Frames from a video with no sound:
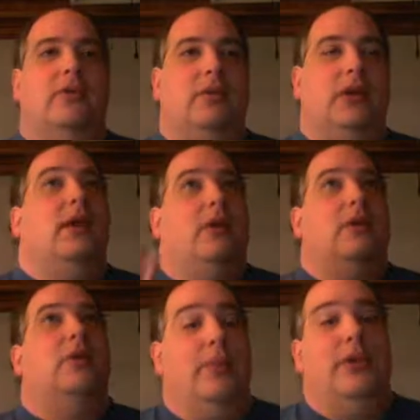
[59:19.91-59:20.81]

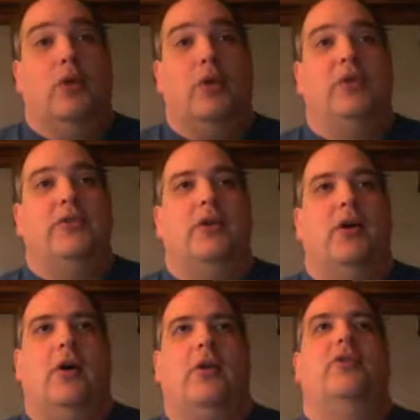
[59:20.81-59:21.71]
It would be normal to
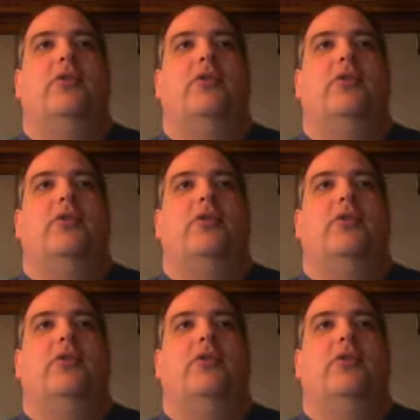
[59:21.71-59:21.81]
call